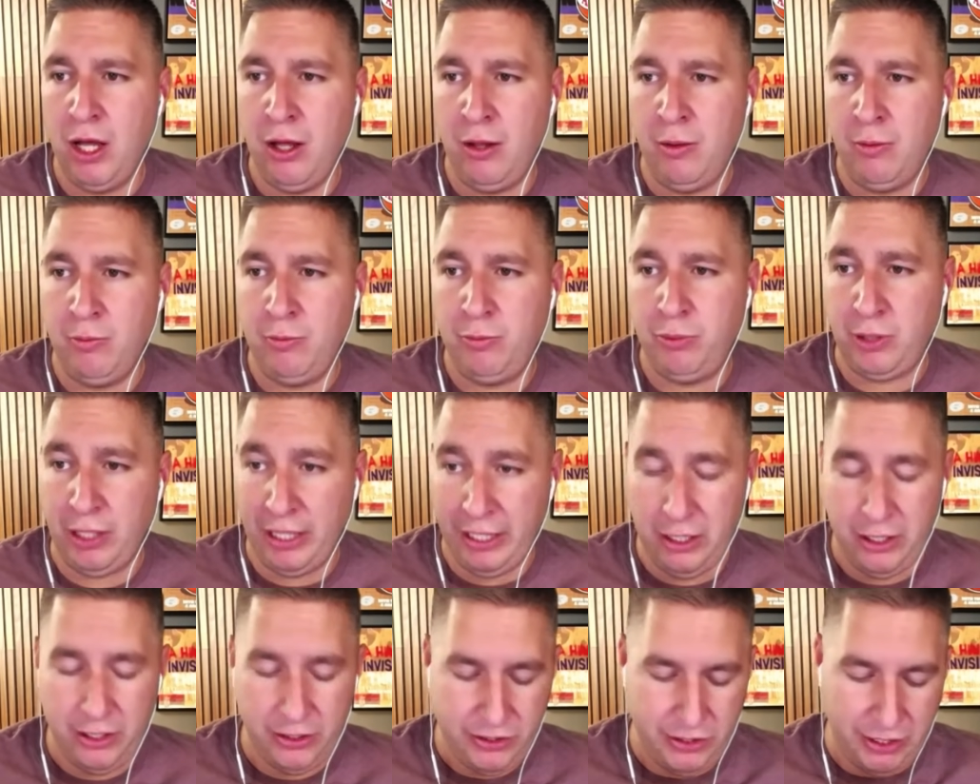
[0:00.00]

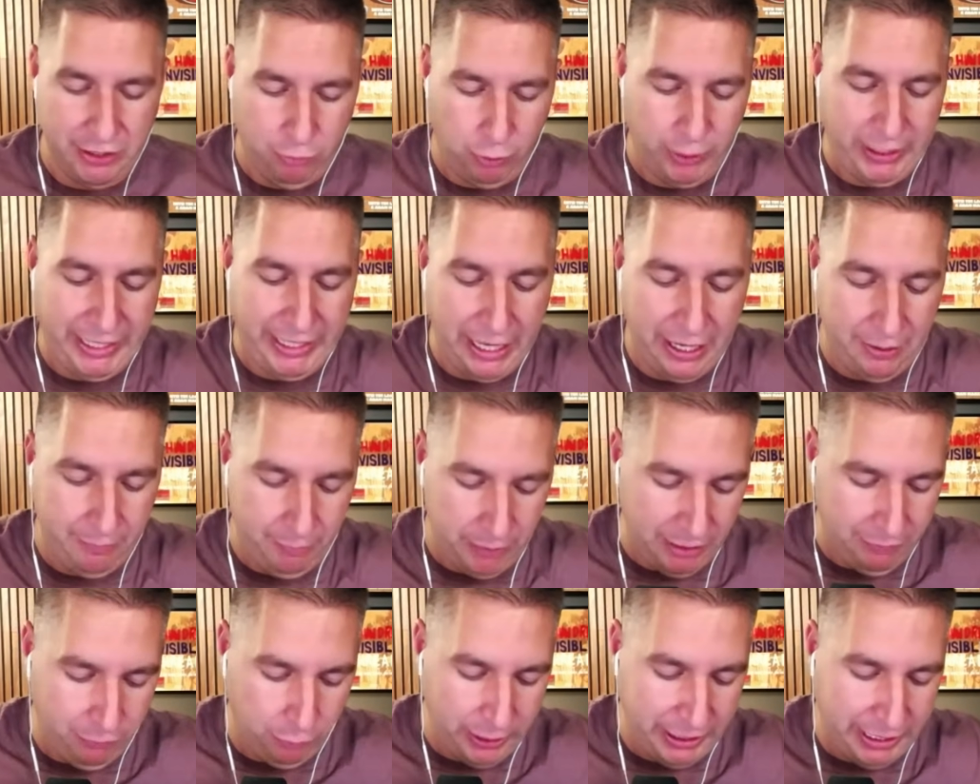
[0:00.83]
players, if we can't
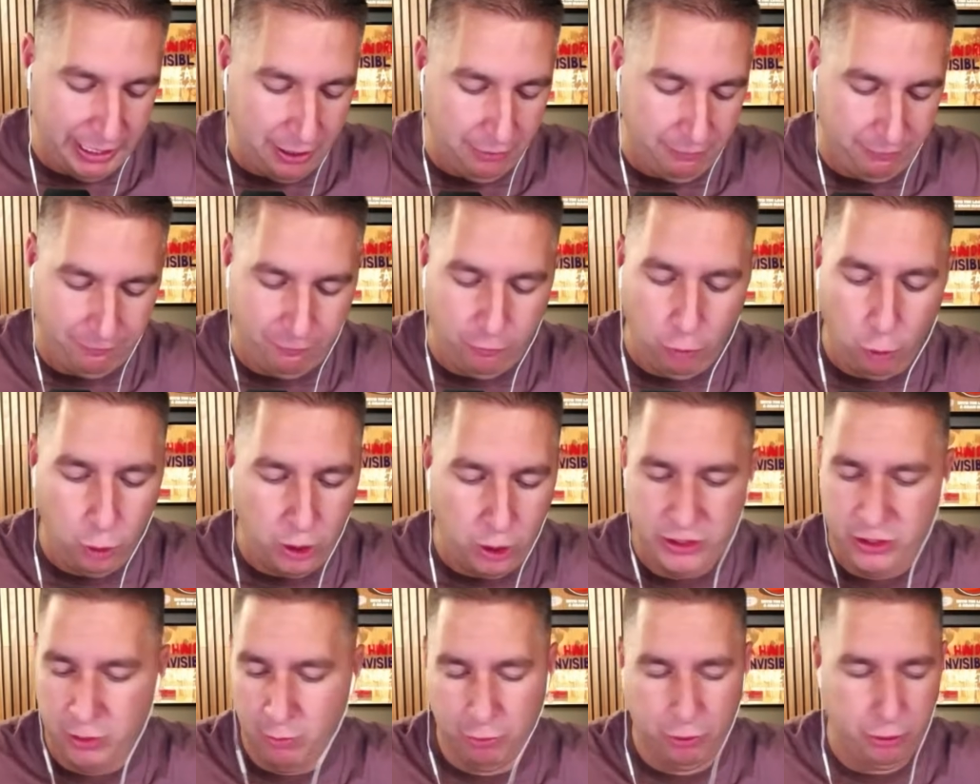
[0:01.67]
afford
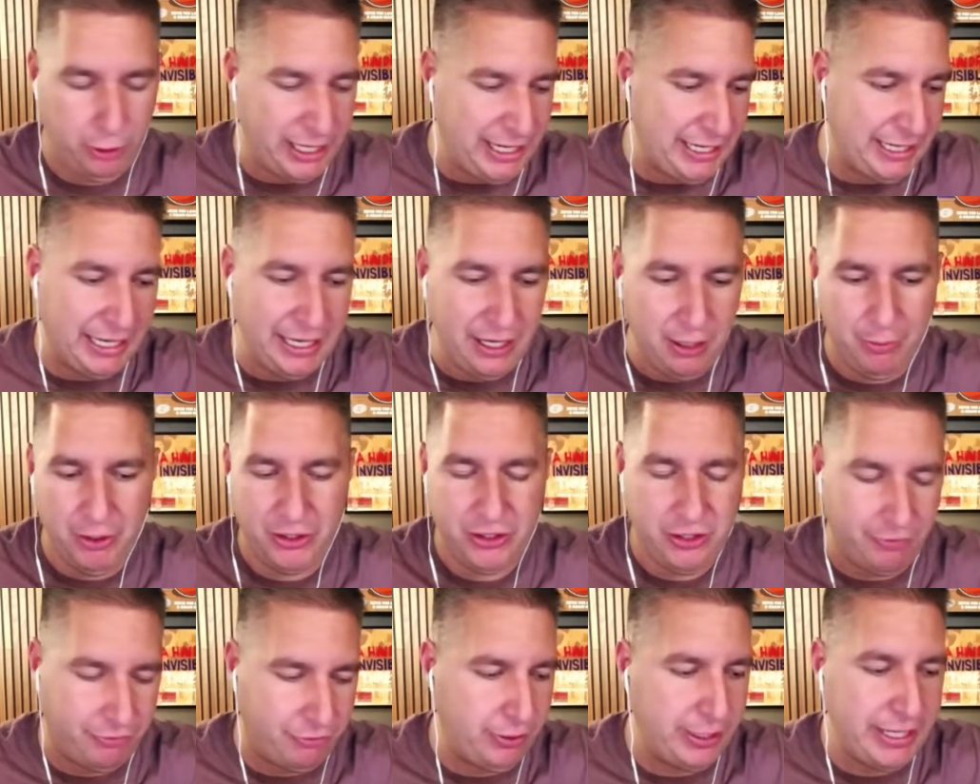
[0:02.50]
to bring in a bunch
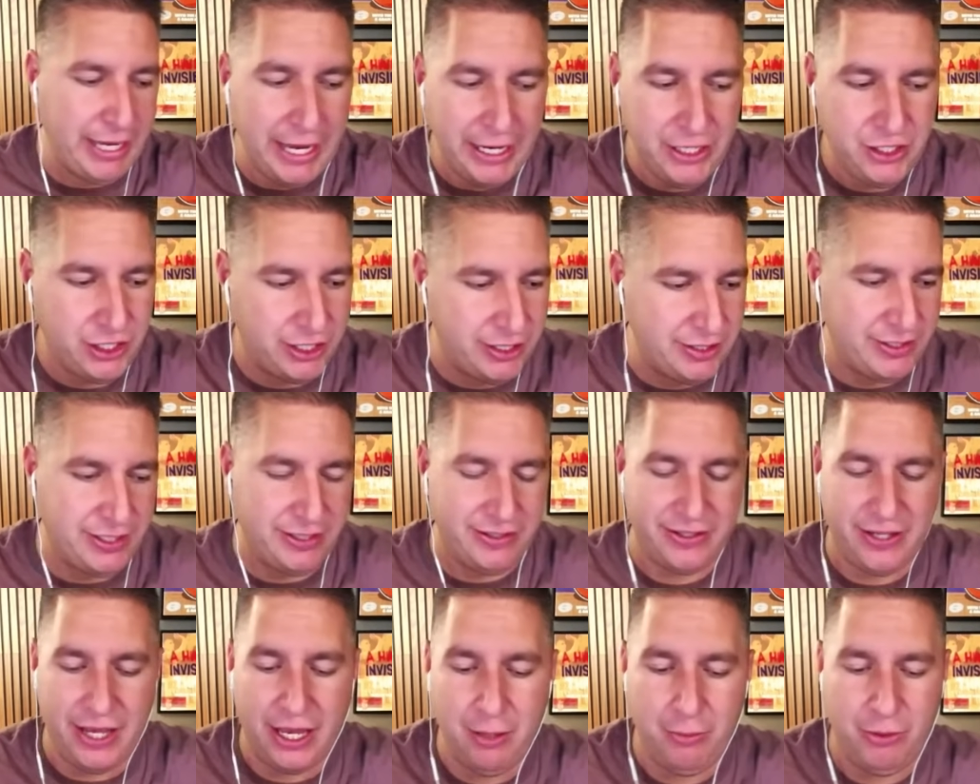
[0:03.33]
of free agents and
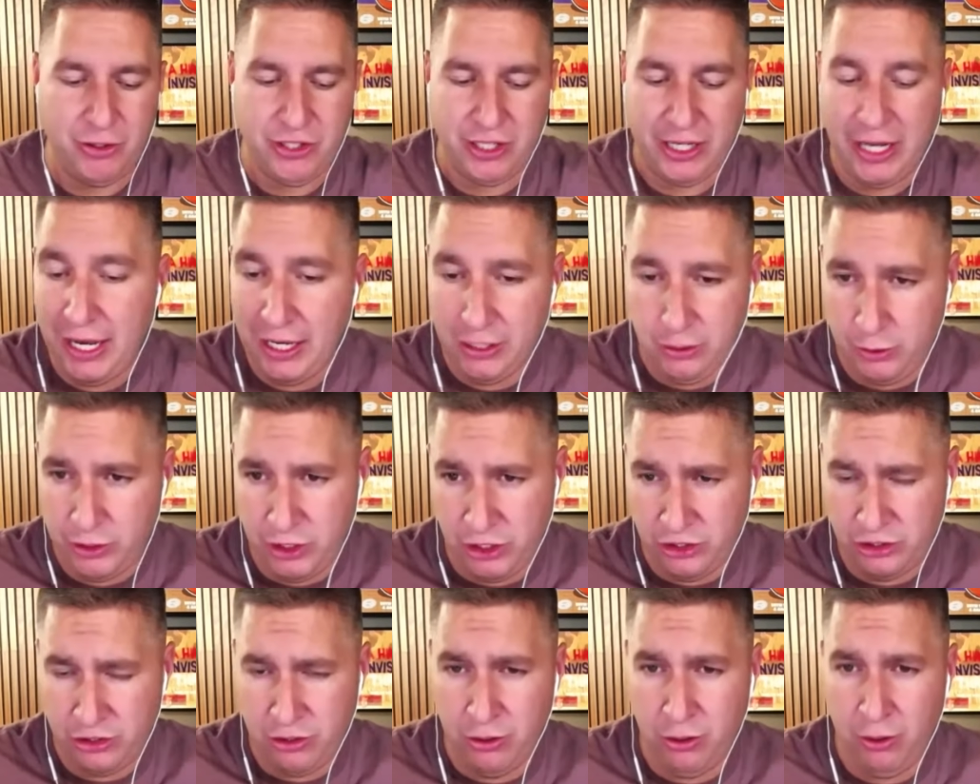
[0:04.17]
sign a bunch of guys, which is
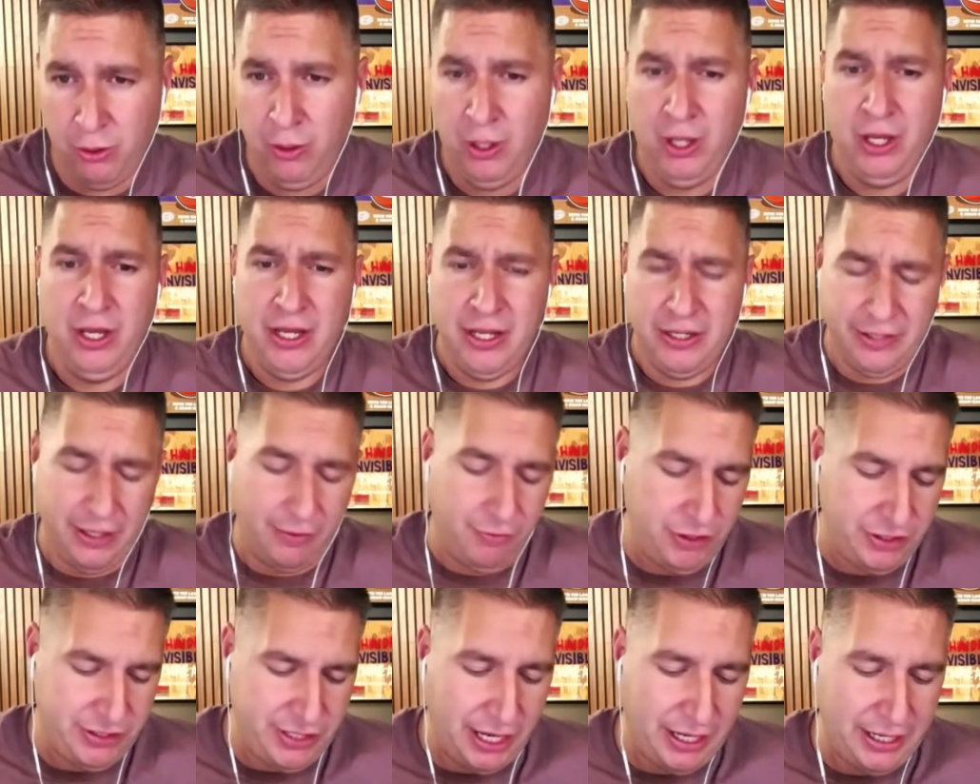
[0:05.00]
true,
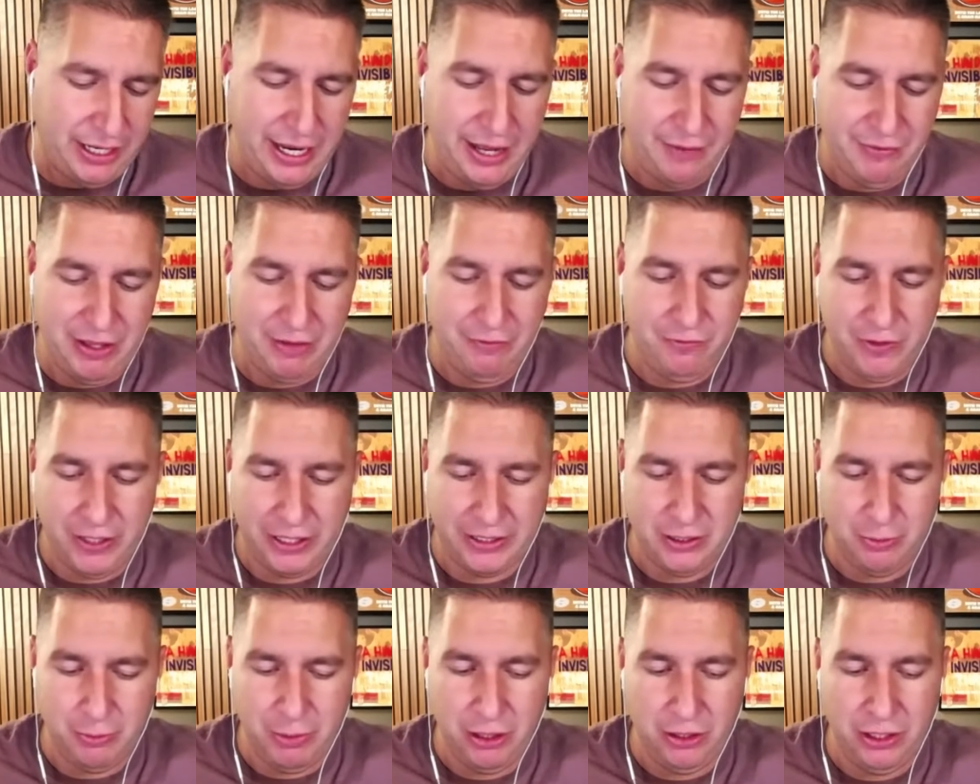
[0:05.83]
Denver's not going to have that
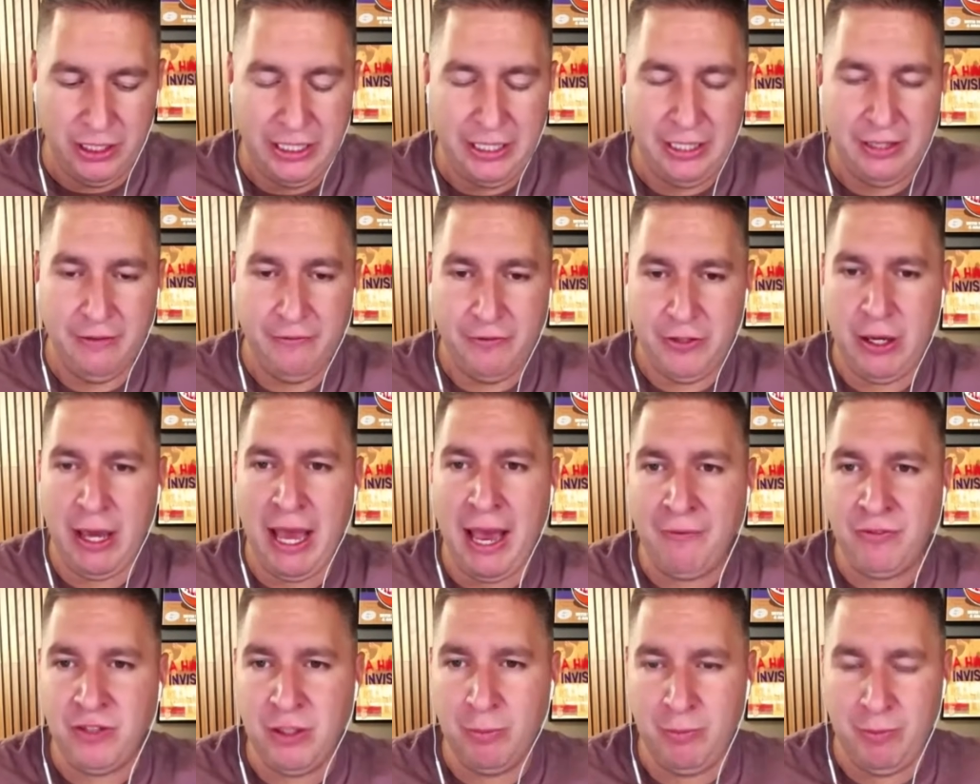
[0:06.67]
flexibility. If you have
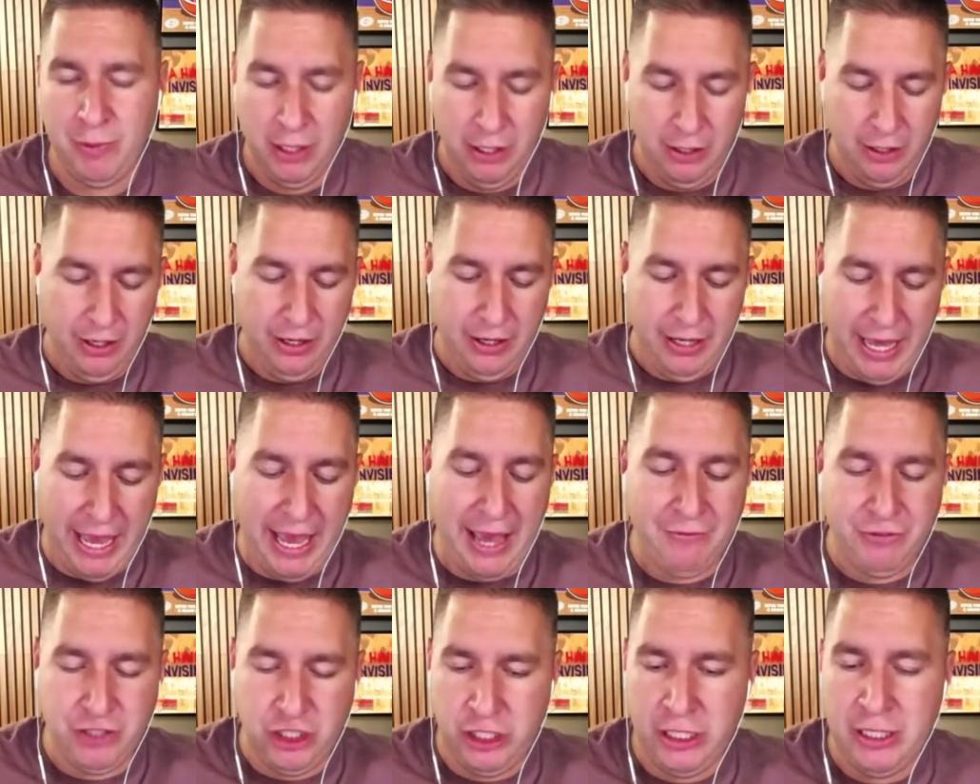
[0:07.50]
to have
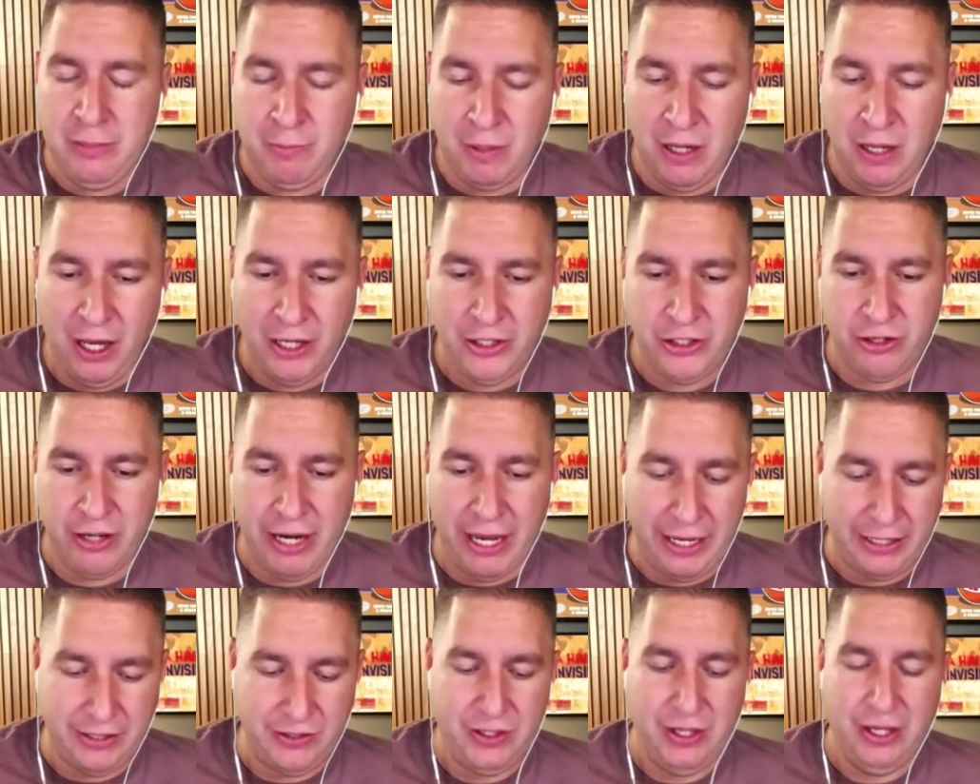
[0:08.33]
cheap
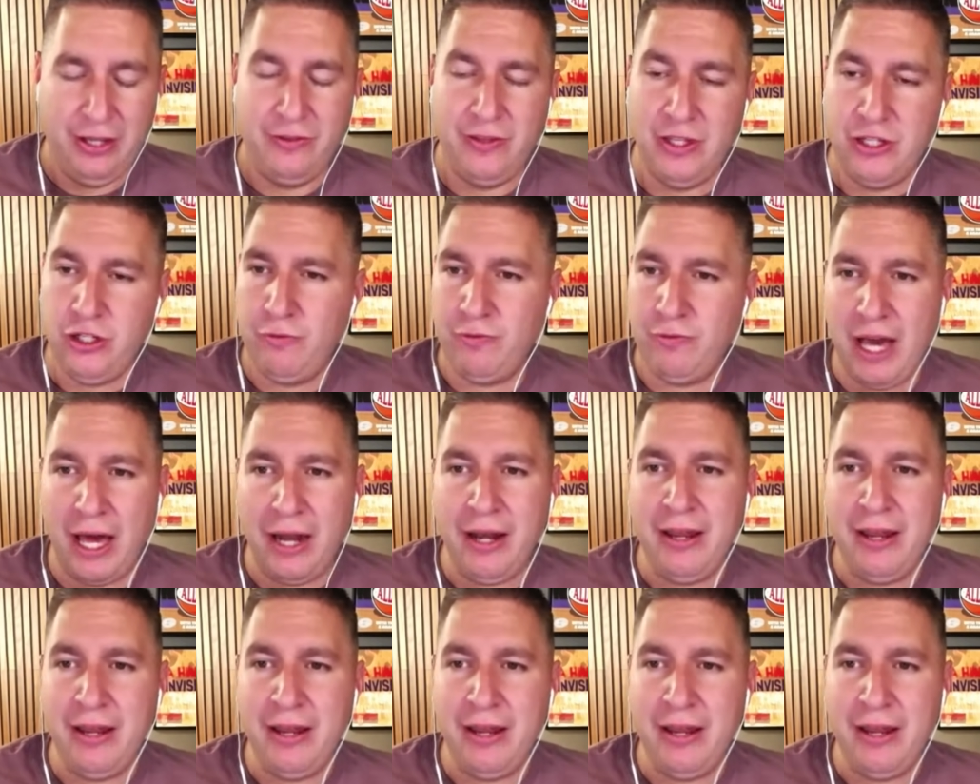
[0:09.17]
contracts, then you've got to